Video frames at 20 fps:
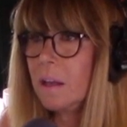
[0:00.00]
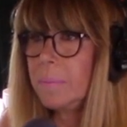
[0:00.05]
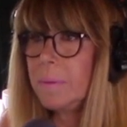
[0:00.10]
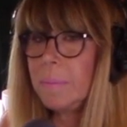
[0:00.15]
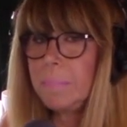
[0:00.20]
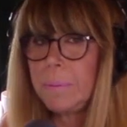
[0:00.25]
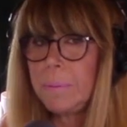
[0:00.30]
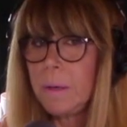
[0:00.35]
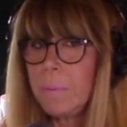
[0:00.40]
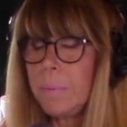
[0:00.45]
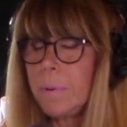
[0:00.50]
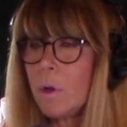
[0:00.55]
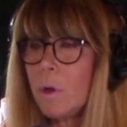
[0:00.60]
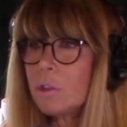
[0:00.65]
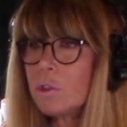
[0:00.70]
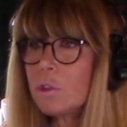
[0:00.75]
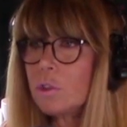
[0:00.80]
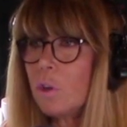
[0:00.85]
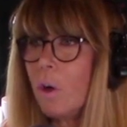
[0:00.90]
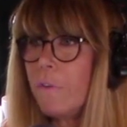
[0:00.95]
I mean, people
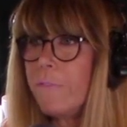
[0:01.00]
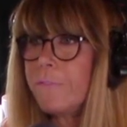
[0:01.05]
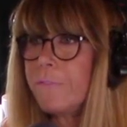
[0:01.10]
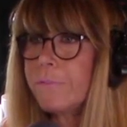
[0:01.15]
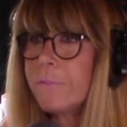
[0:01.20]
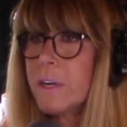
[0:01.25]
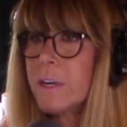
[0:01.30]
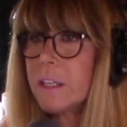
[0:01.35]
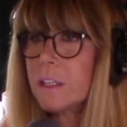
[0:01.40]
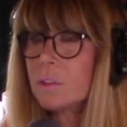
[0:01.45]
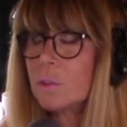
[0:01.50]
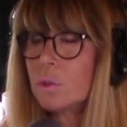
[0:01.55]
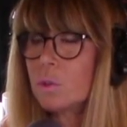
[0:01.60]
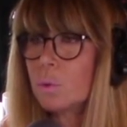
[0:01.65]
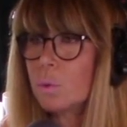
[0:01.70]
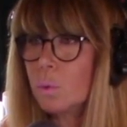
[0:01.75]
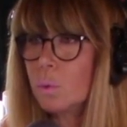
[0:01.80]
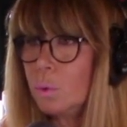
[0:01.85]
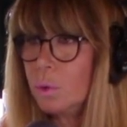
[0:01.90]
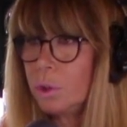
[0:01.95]
are so freaking
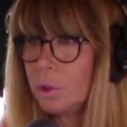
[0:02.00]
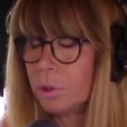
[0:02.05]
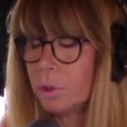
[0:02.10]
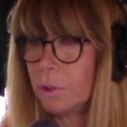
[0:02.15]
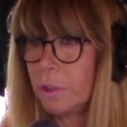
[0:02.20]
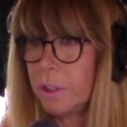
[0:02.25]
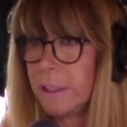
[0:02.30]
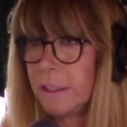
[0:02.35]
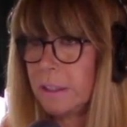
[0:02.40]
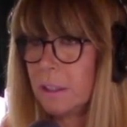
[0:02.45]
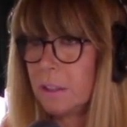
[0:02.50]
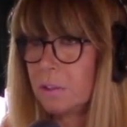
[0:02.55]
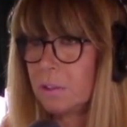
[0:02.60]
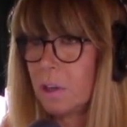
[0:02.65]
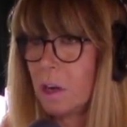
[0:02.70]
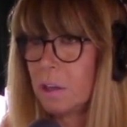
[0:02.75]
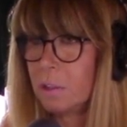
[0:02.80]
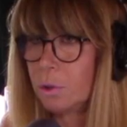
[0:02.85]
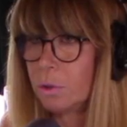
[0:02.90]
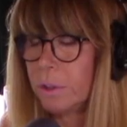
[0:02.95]
delusional in
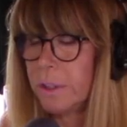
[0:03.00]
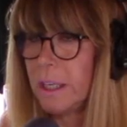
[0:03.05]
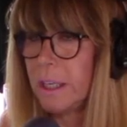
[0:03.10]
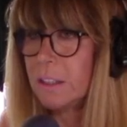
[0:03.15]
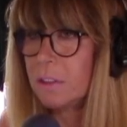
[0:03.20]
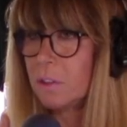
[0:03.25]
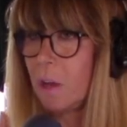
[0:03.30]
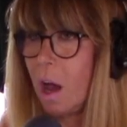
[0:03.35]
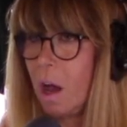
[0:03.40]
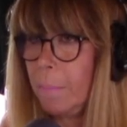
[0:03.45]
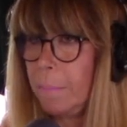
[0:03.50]
this country. It's